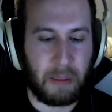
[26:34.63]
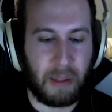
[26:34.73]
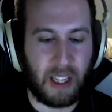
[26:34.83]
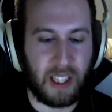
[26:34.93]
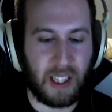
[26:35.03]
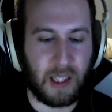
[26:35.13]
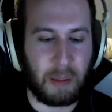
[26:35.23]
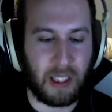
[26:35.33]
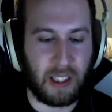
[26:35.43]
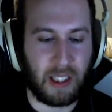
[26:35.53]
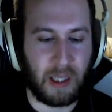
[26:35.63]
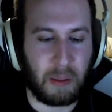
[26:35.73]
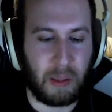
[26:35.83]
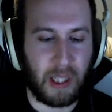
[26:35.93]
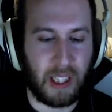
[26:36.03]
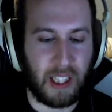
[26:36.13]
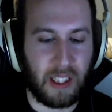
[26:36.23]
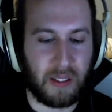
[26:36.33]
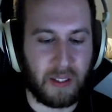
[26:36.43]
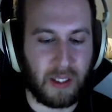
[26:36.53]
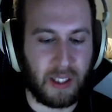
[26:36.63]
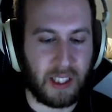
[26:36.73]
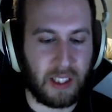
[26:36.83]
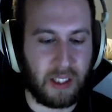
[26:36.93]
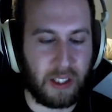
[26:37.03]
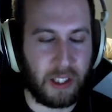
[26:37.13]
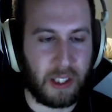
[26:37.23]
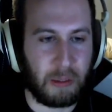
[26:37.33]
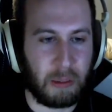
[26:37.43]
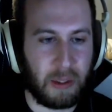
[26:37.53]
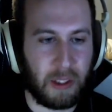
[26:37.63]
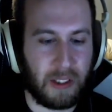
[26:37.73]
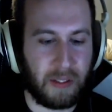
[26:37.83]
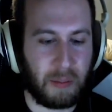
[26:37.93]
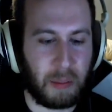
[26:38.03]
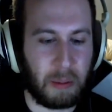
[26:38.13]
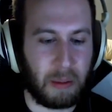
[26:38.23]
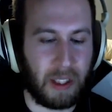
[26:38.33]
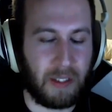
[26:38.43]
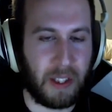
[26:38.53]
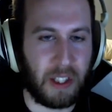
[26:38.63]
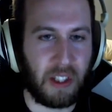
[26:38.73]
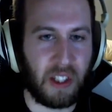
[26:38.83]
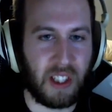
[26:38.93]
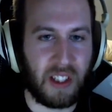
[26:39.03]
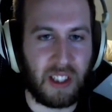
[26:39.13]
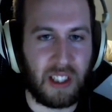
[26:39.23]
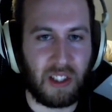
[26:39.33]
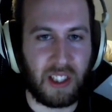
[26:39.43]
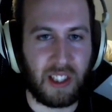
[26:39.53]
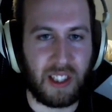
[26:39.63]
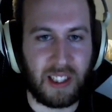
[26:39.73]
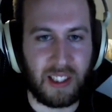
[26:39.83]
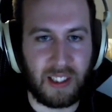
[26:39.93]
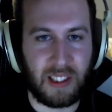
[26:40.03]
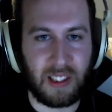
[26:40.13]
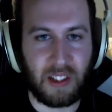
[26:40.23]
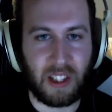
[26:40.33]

I'm not against picking it up way later for like dirt cheap if it turns into Siege and like there's